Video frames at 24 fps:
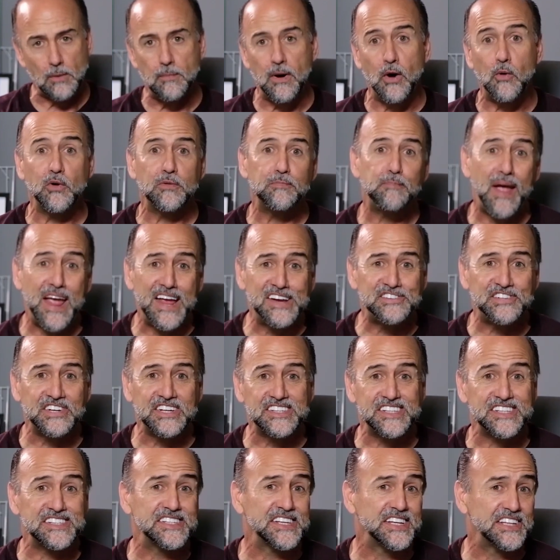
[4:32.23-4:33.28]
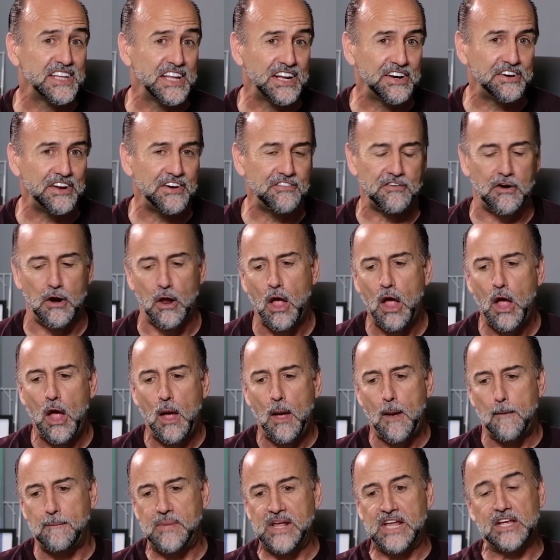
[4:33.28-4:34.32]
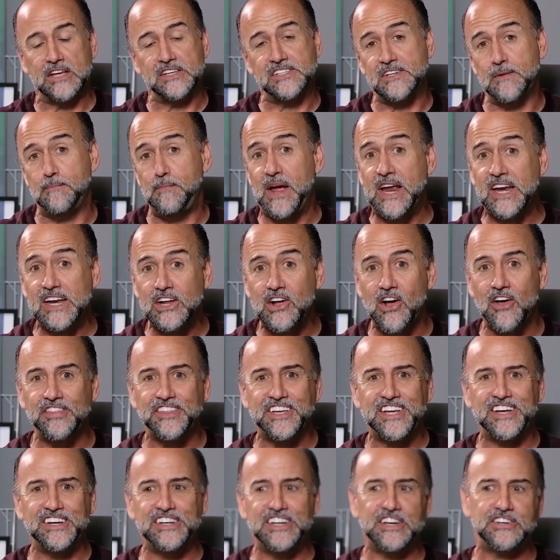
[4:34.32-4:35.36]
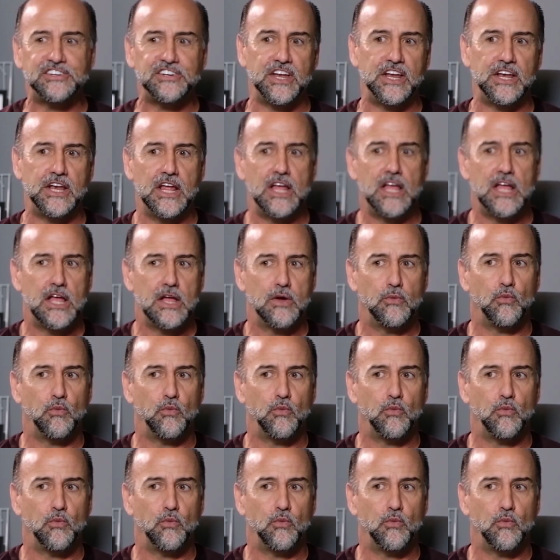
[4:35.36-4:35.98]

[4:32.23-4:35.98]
But with patients, it's a little different because depending on the condition,